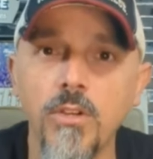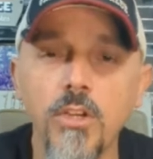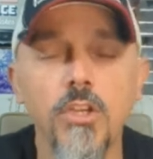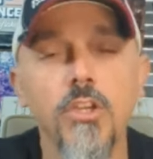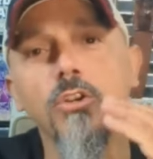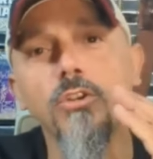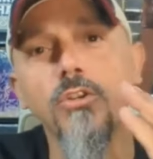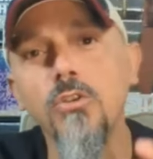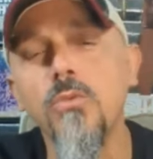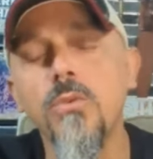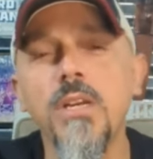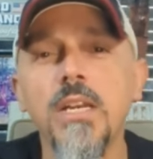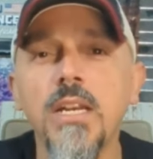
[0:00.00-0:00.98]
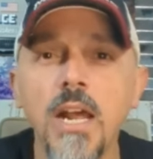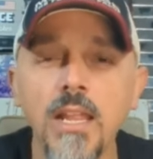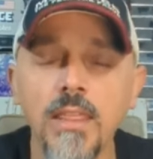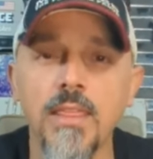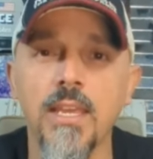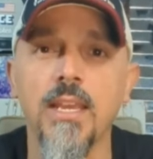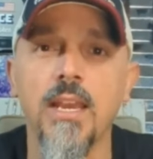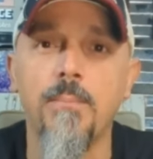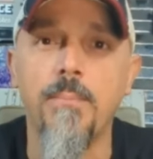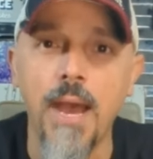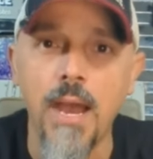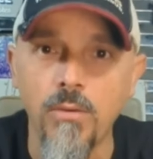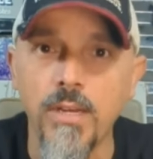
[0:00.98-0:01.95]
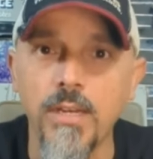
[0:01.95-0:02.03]
You're doing nothing
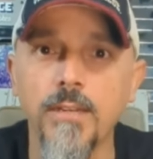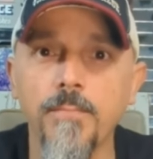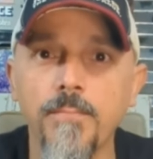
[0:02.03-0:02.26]
about it.